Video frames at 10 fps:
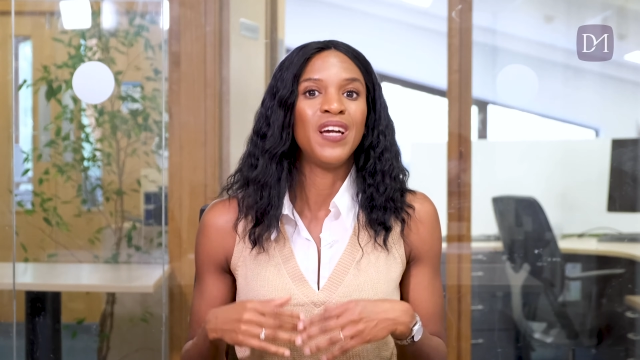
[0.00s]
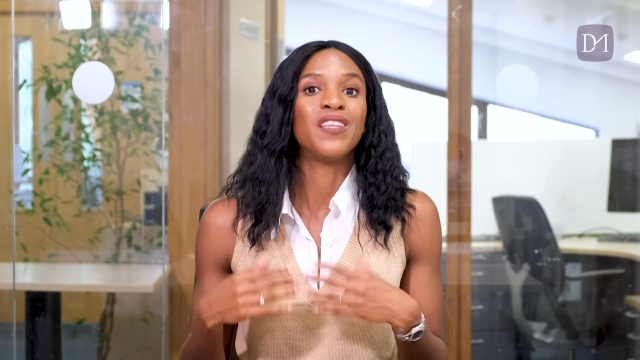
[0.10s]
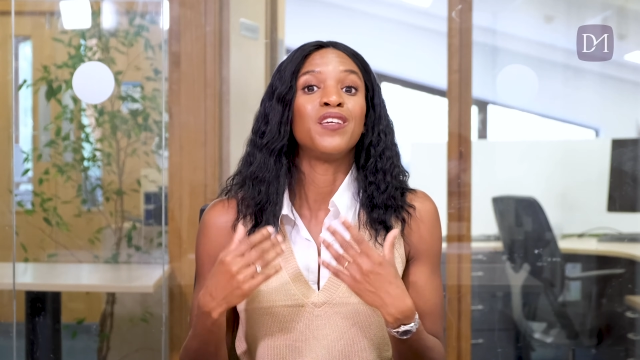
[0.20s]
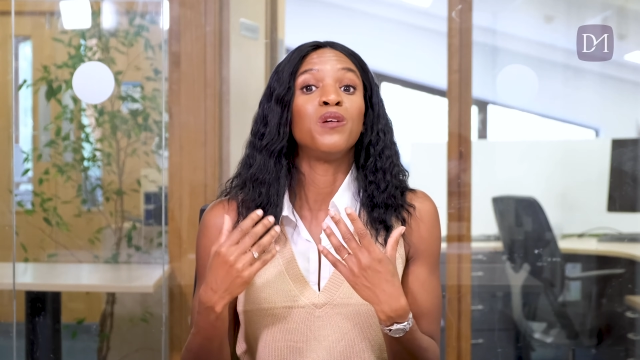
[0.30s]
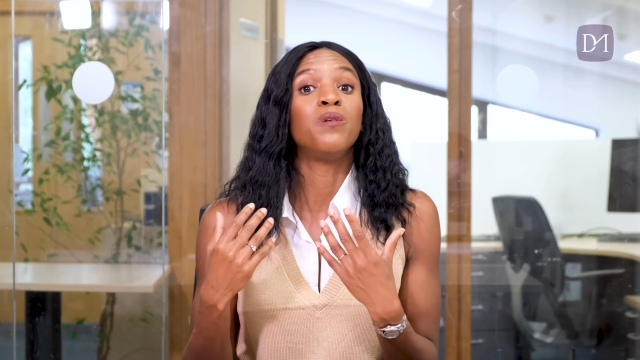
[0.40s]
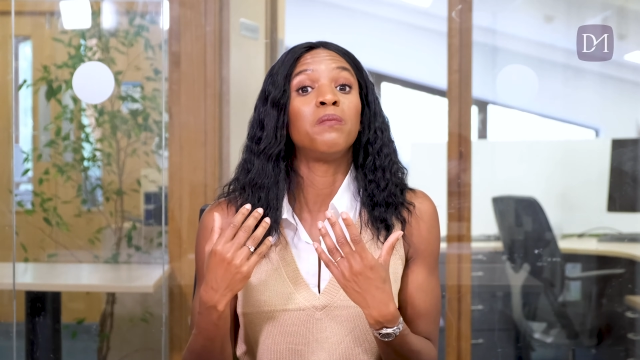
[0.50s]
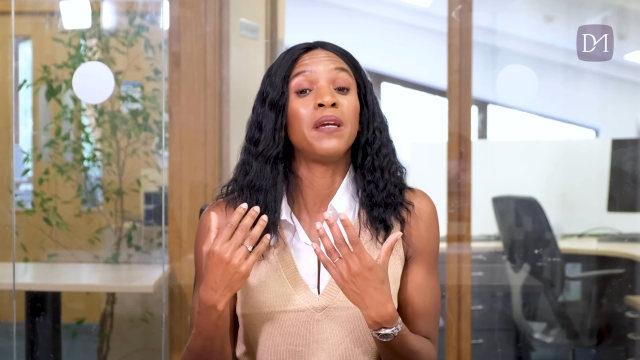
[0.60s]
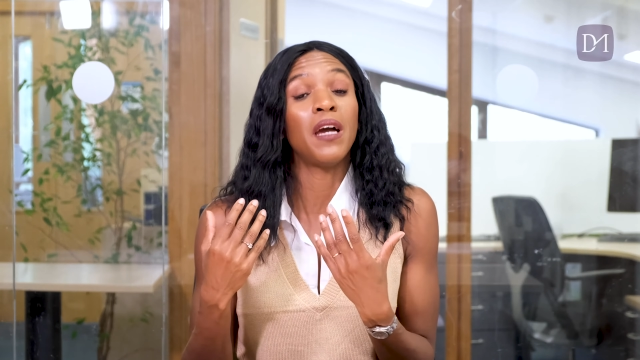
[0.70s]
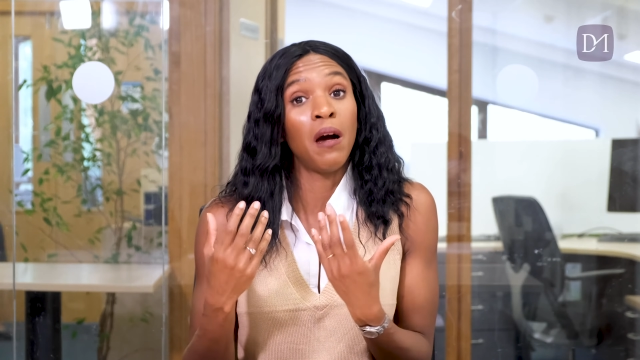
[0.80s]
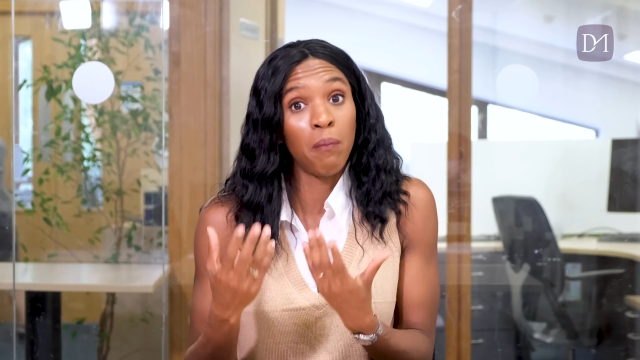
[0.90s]
that you would
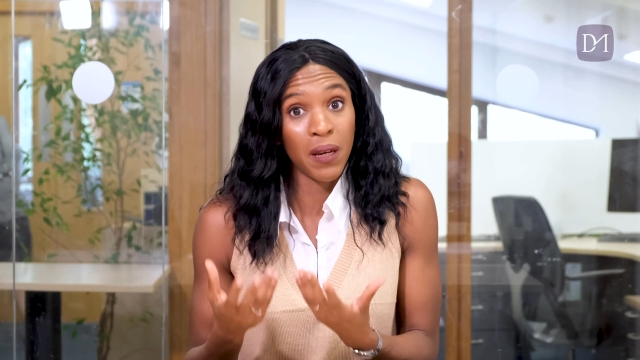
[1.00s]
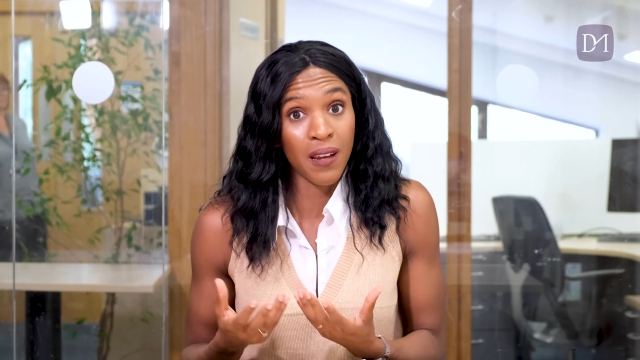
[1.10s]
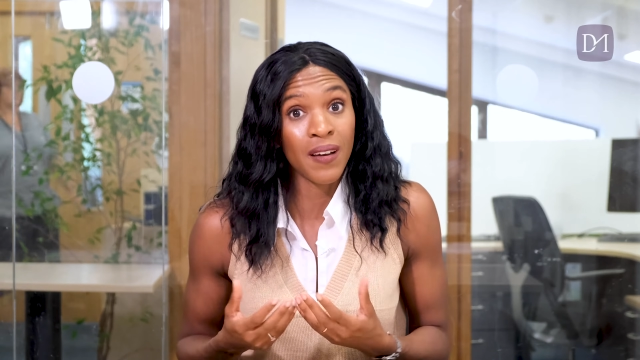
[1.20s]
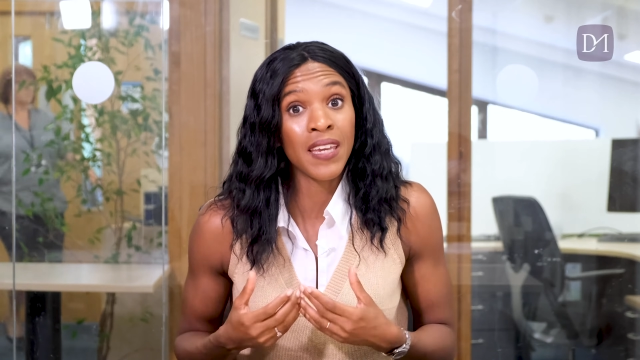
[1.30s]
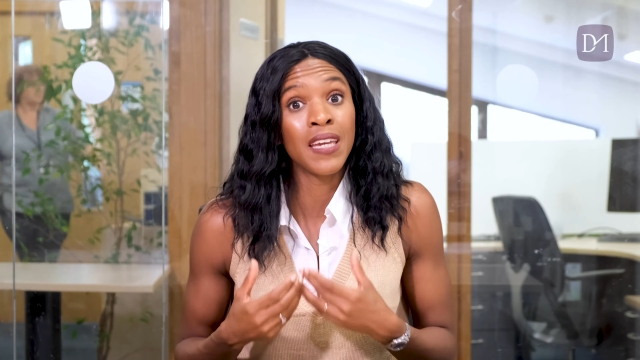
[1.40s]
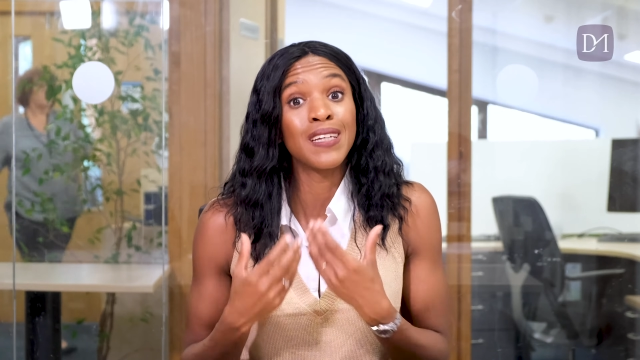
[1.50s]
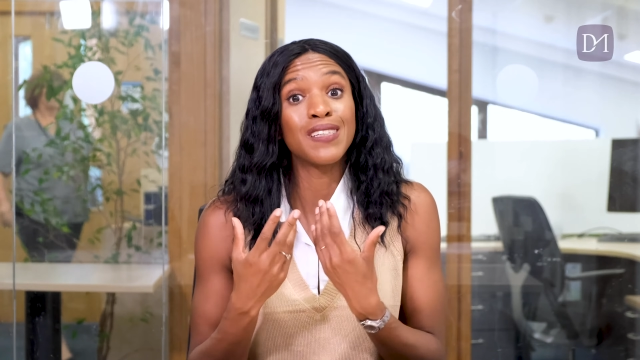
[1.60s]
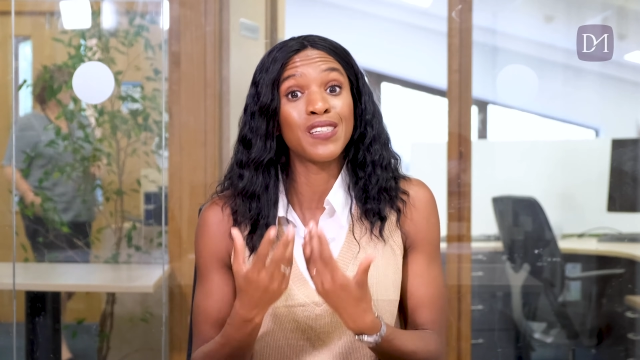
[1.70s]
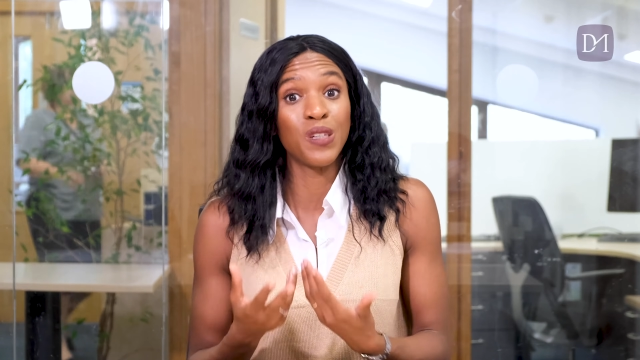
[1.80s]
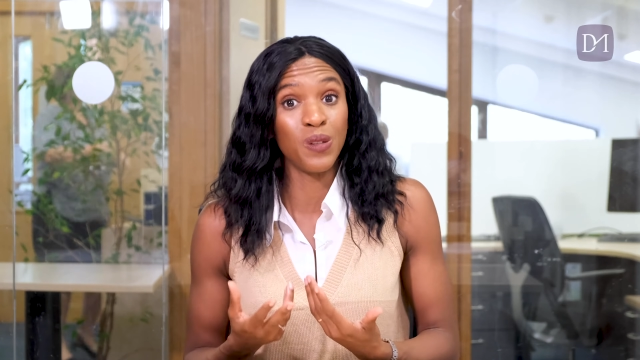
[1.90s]
be applying
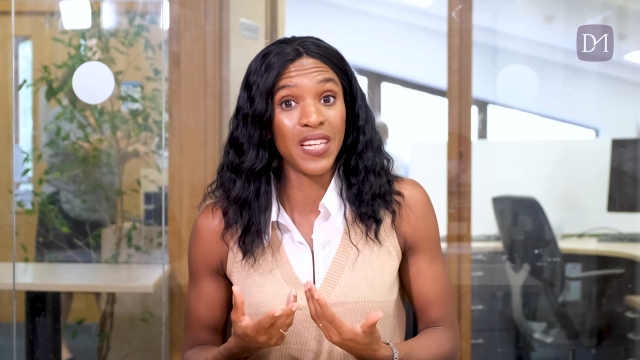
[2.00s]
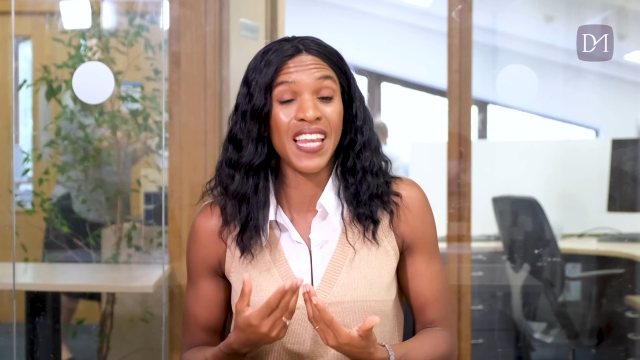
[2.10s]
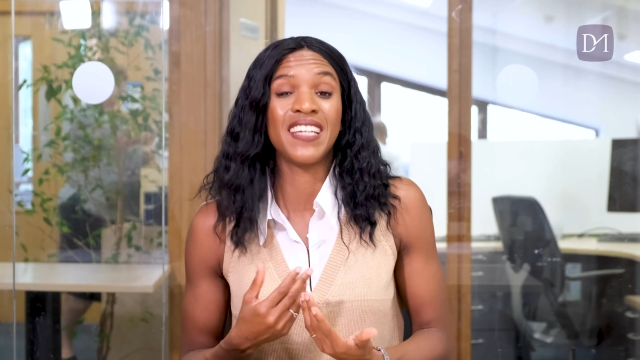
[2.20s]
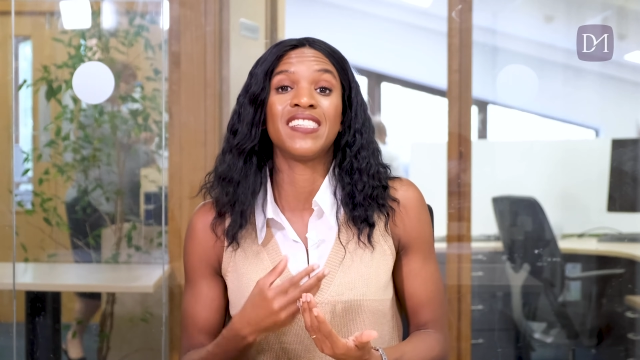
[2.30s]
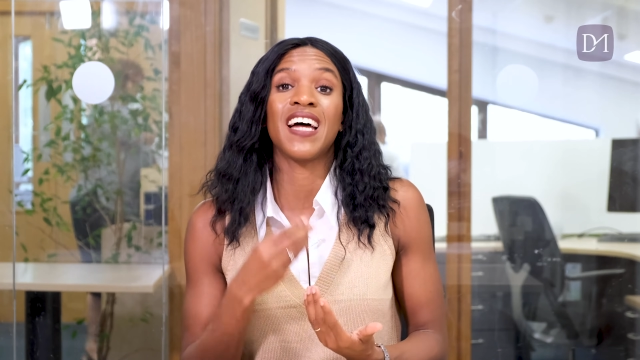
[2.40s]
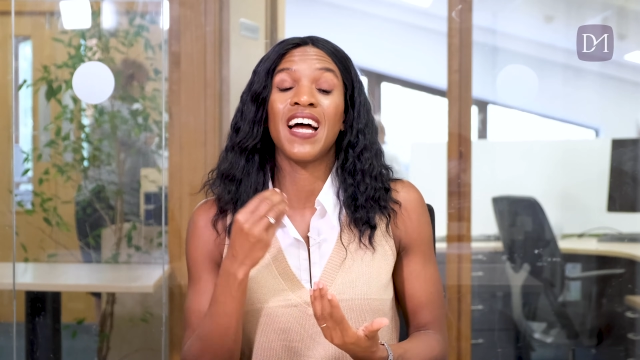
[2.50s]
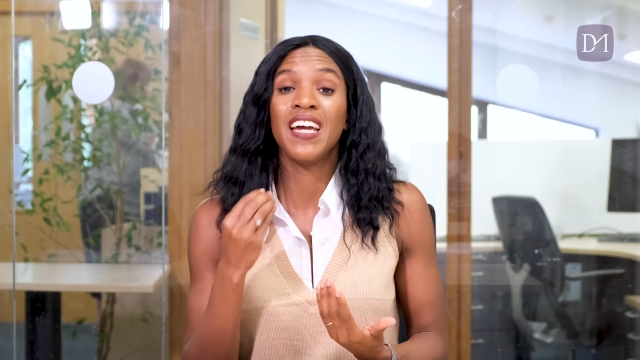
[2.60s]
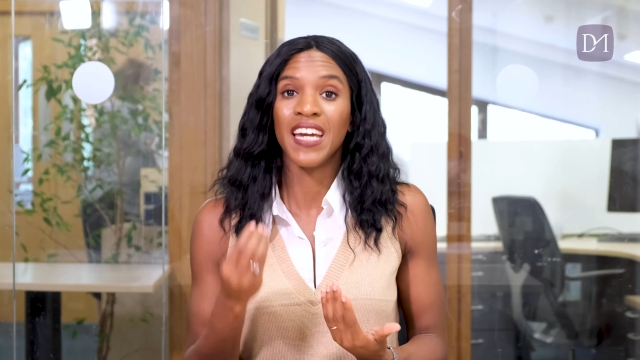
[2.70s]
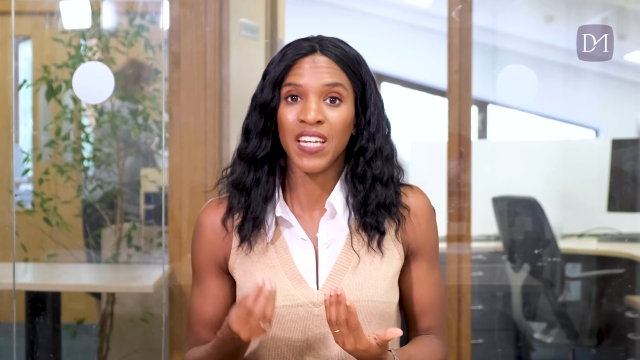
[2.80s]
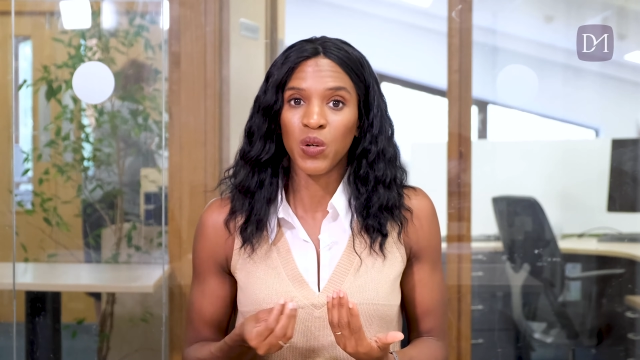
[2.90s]
to the lender
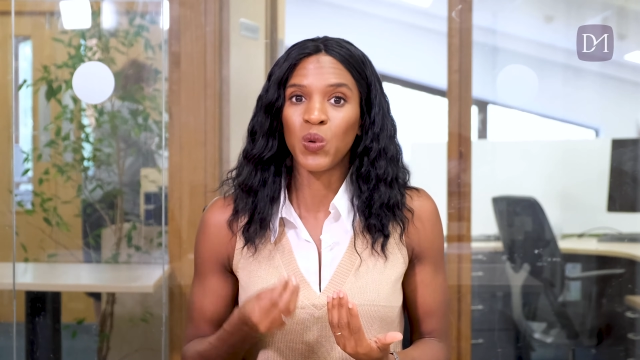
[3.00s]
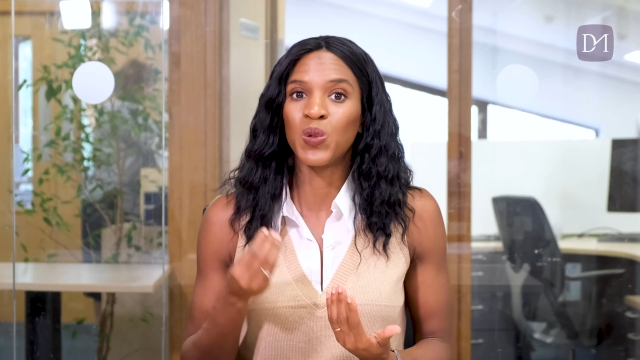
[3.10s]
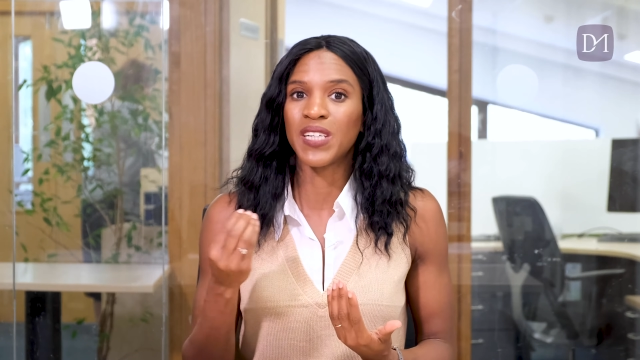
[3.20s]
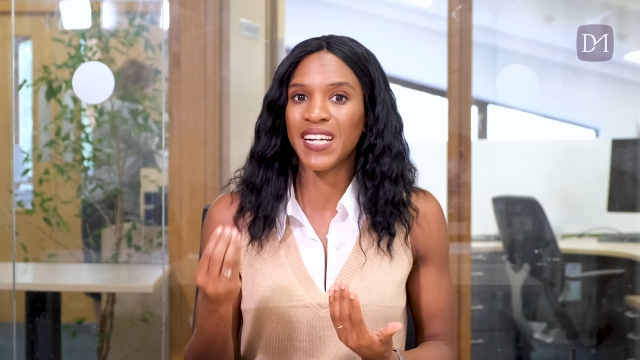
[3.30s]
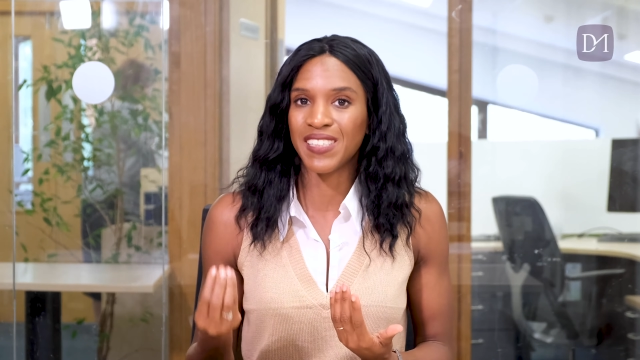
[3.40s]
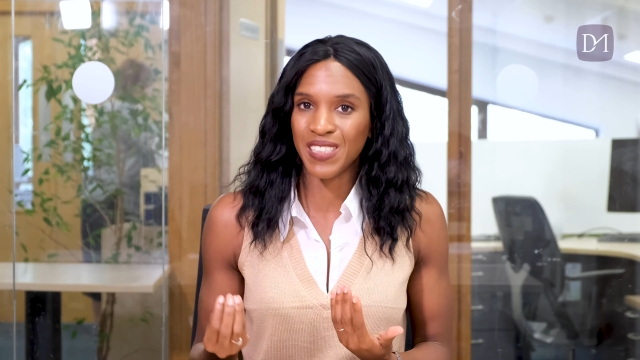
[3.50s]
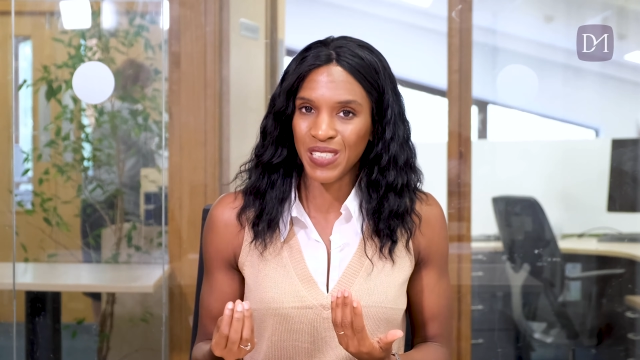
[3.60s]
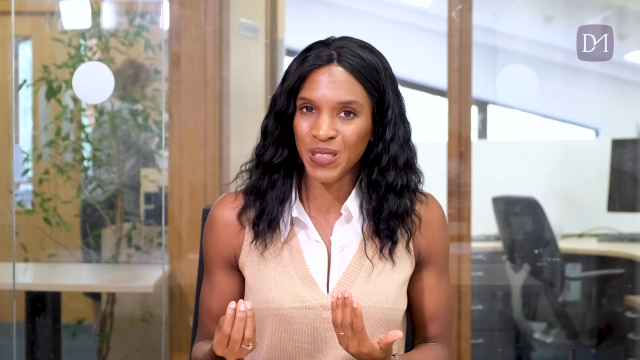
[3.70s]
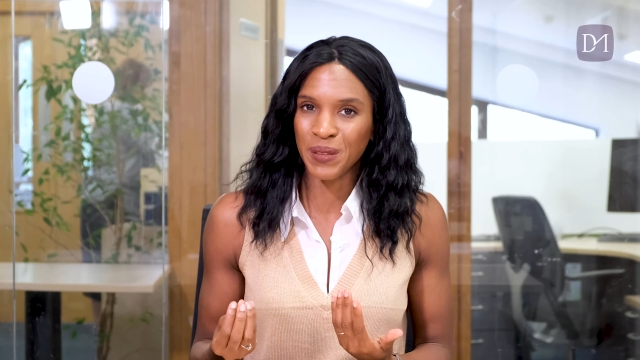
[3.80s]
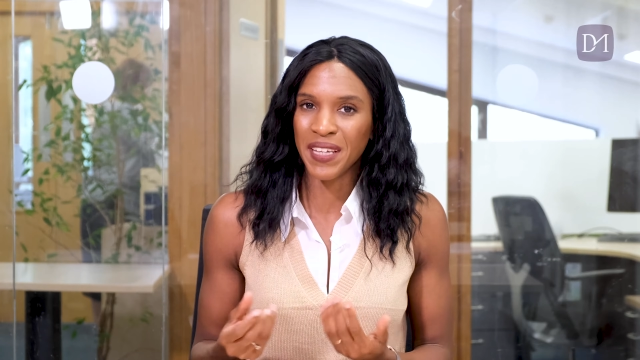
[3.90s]
in order to
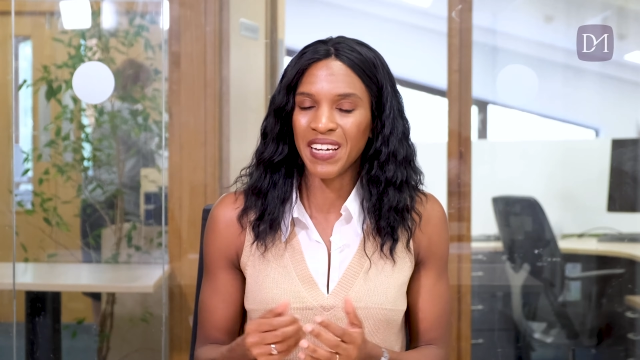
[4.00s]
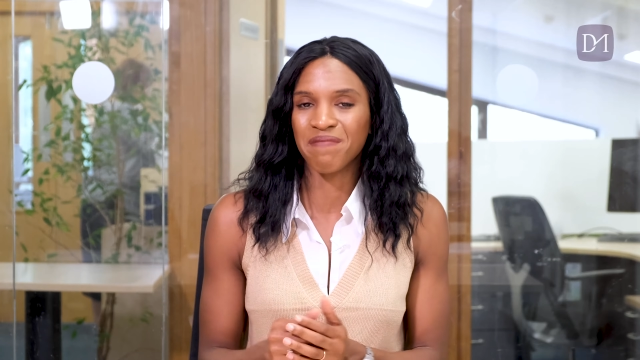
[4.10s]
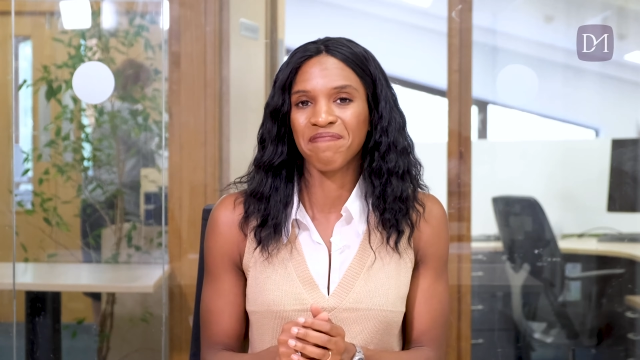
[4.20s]
do that.